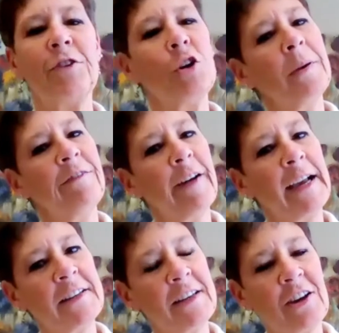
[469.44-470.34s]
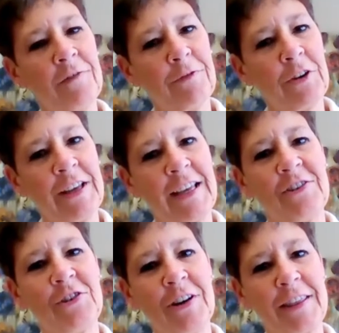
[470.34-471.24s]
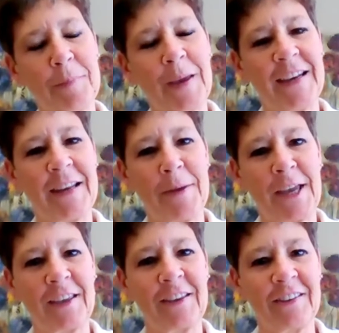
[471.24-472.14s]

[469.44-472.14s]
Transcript: you been finding comfort in during the pandemic?